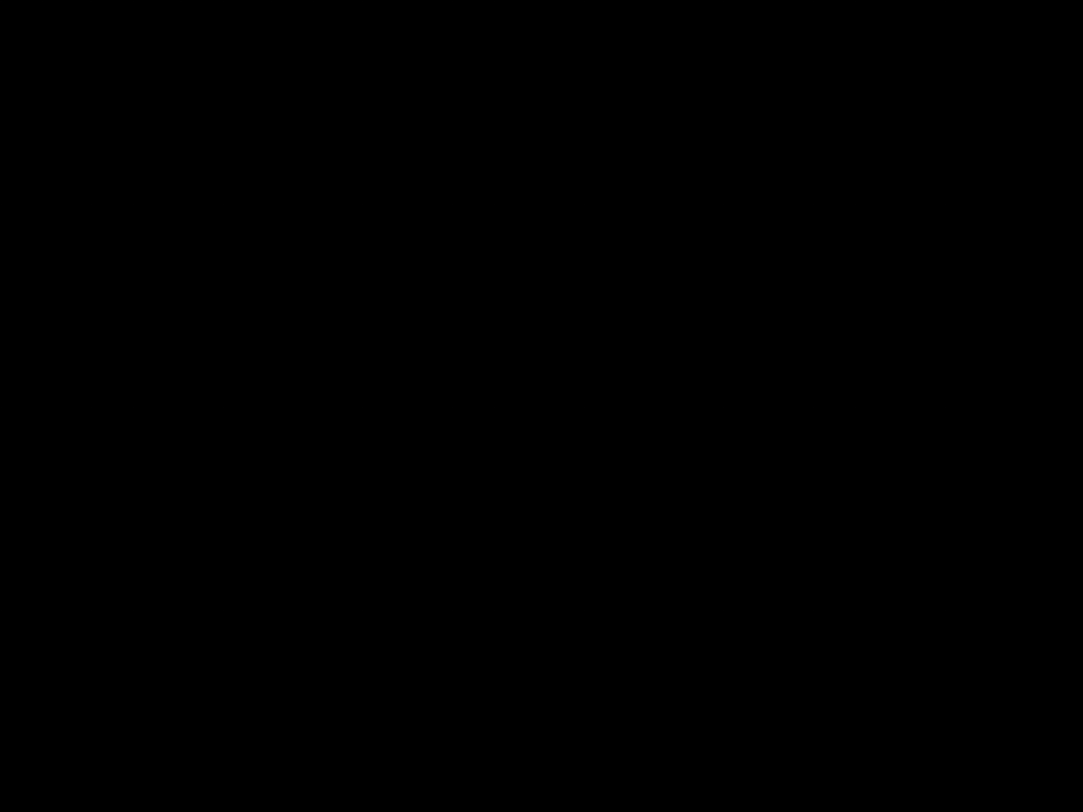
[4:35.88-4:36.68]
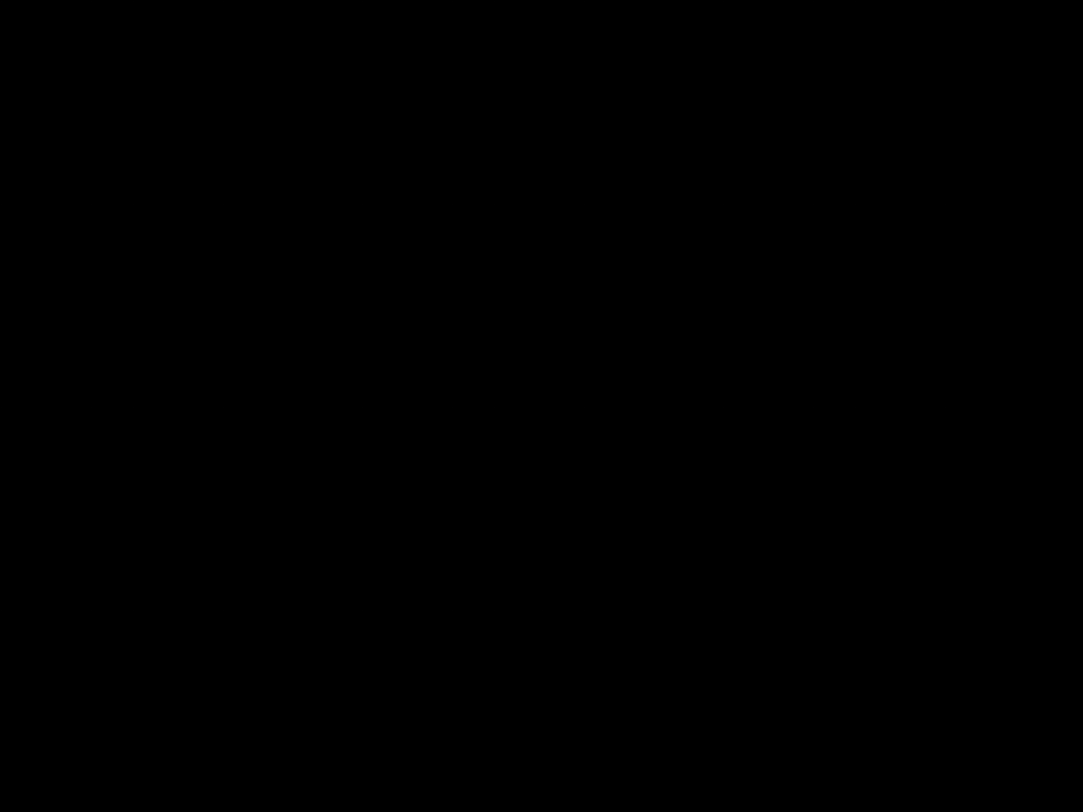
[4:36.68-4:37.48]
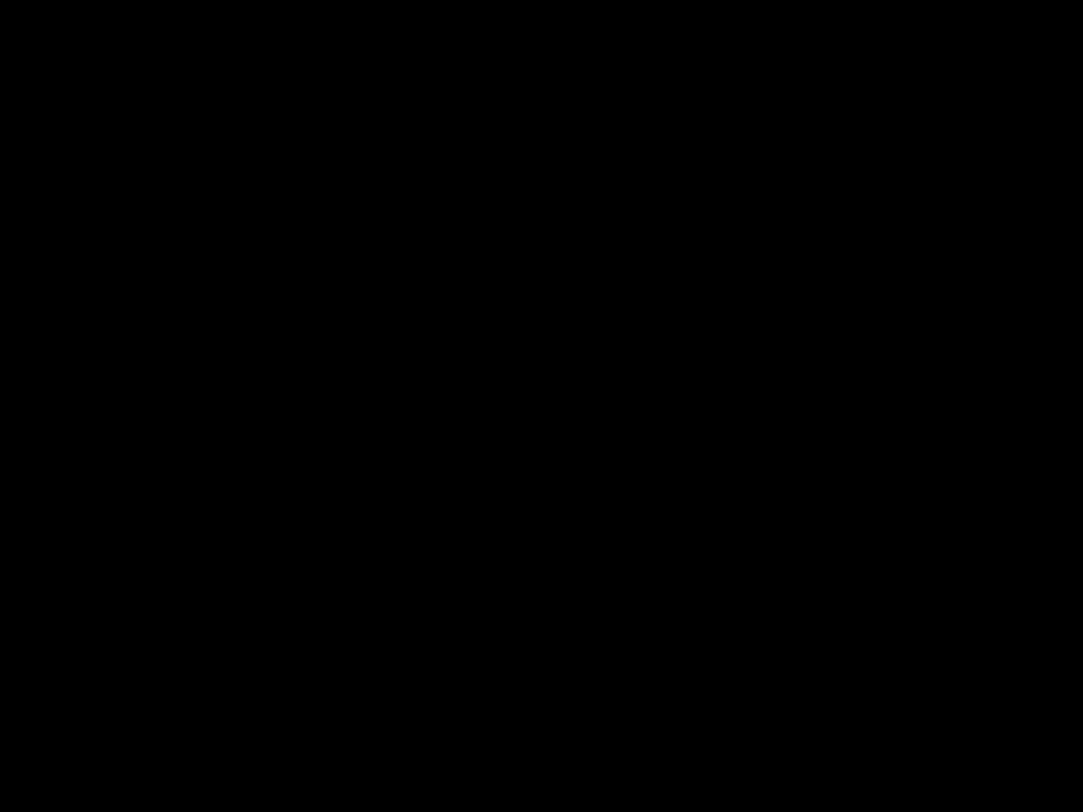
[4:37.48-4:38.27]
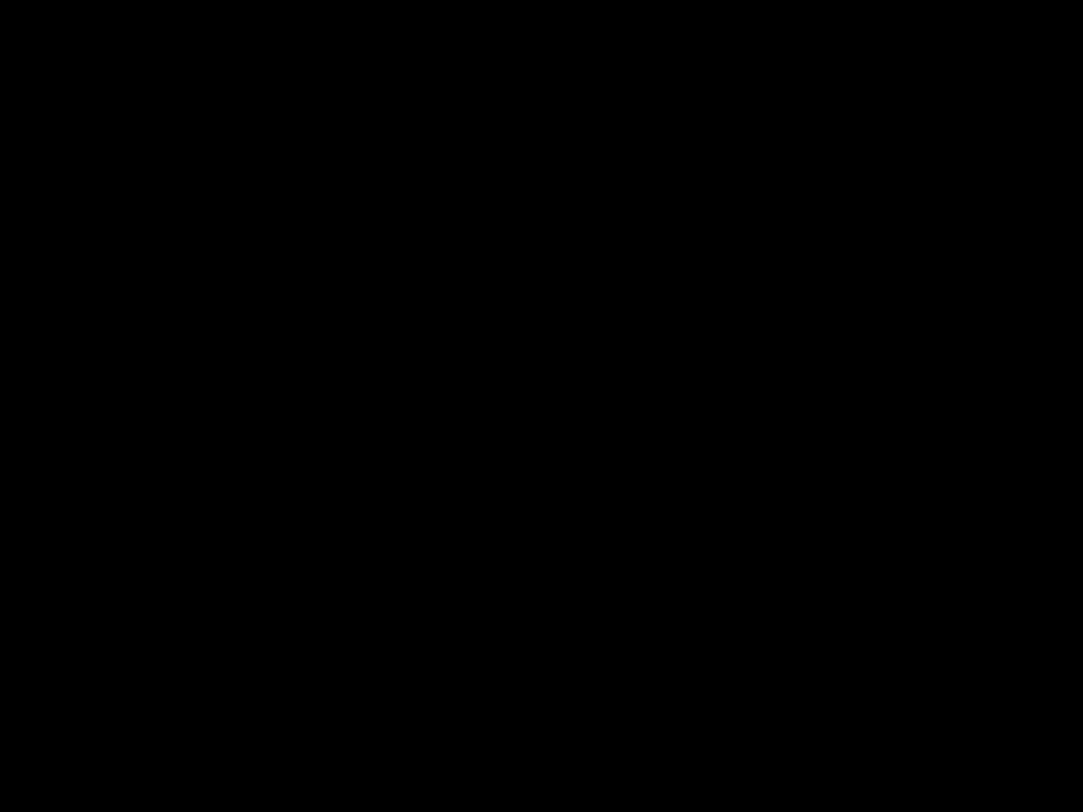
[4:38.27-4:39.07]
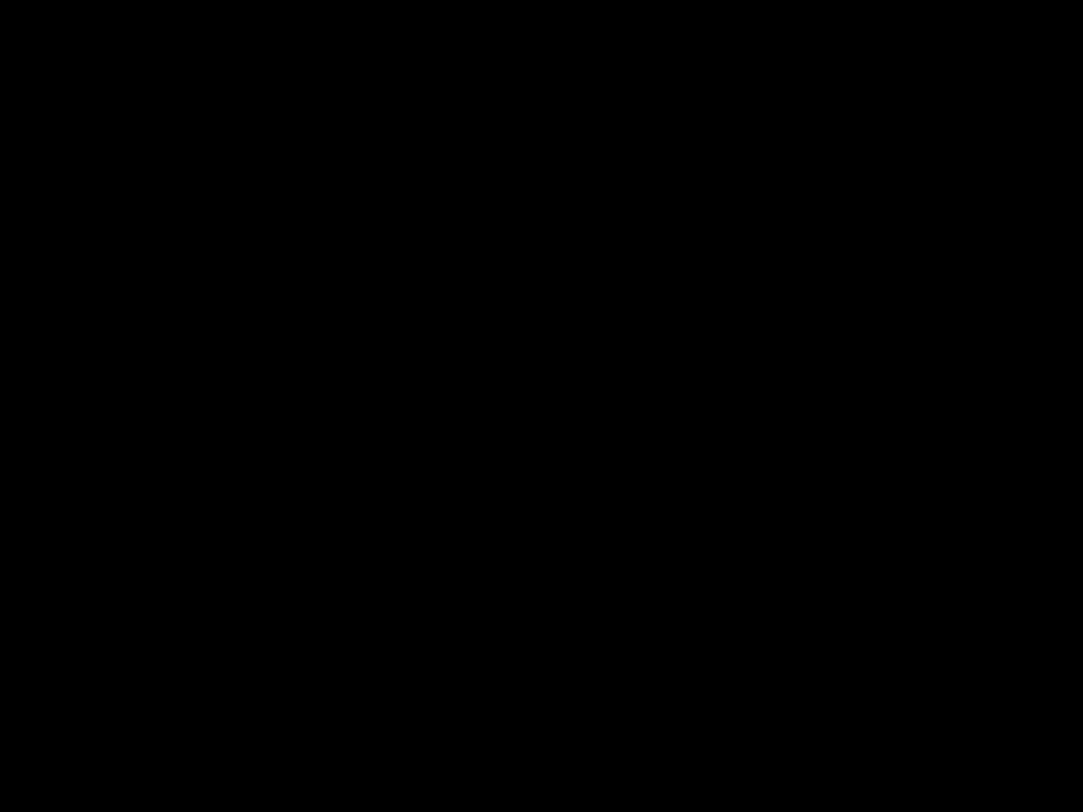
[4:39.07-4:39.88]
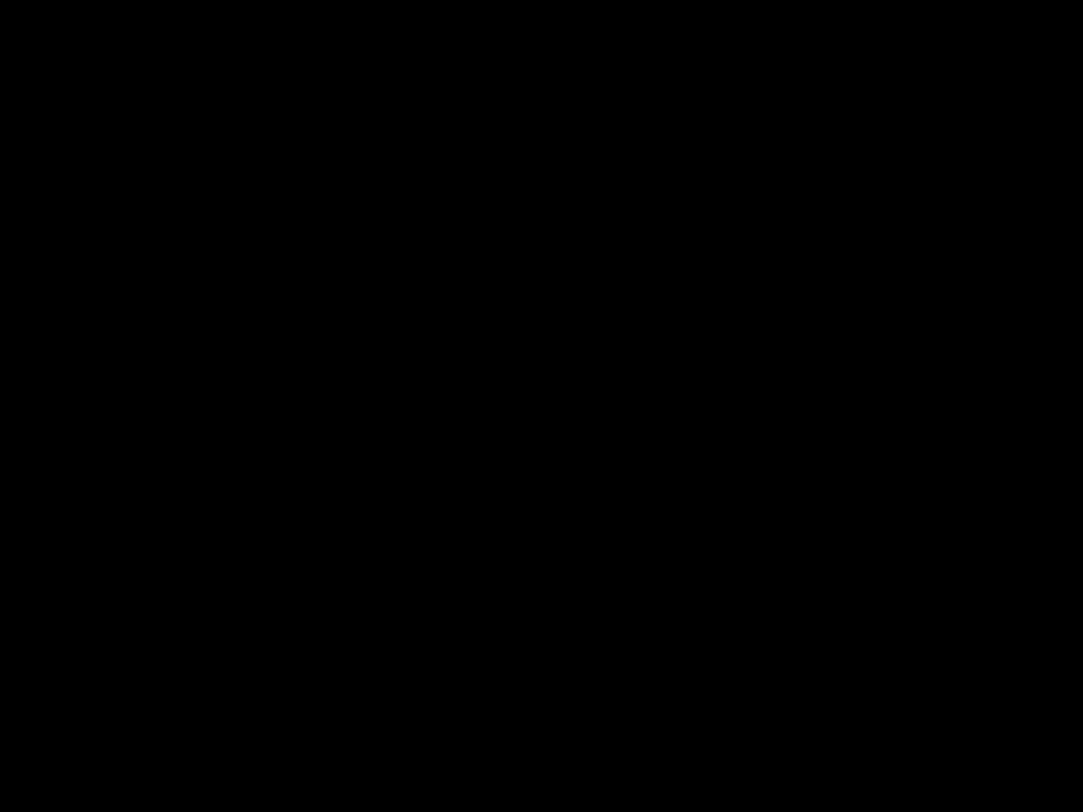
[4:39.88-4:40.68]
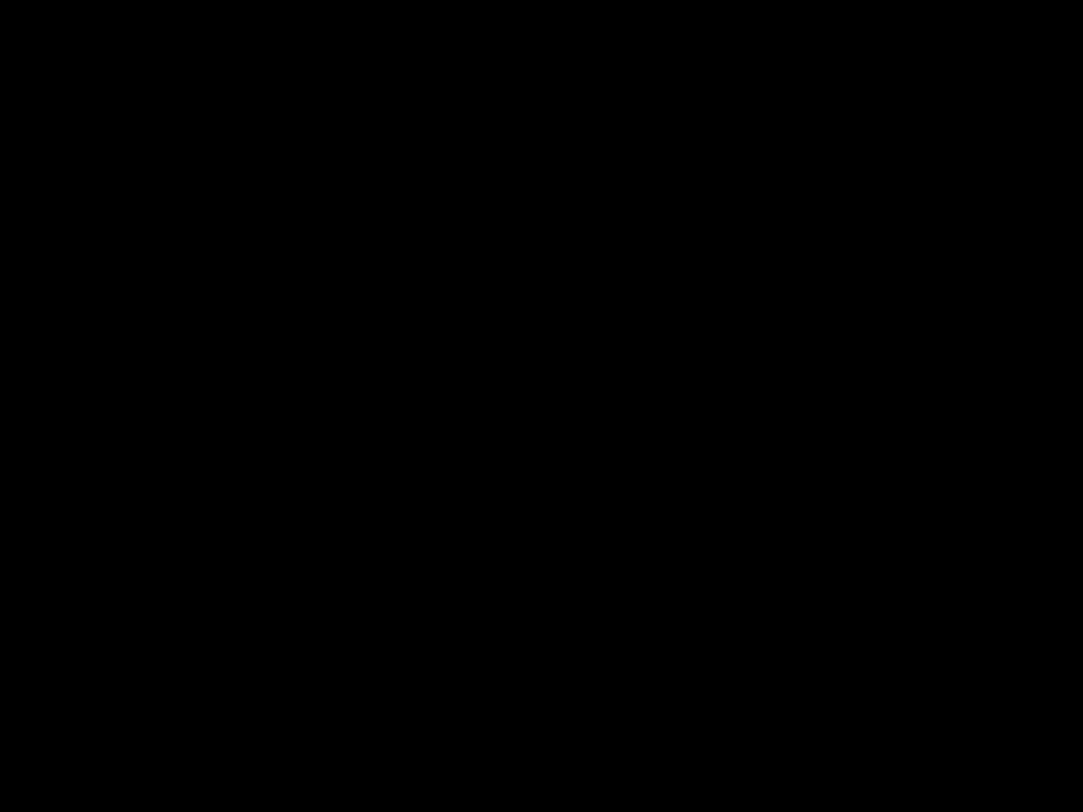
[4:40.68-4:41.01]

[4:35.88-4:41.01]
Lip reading: Nobody's mouth can be seen.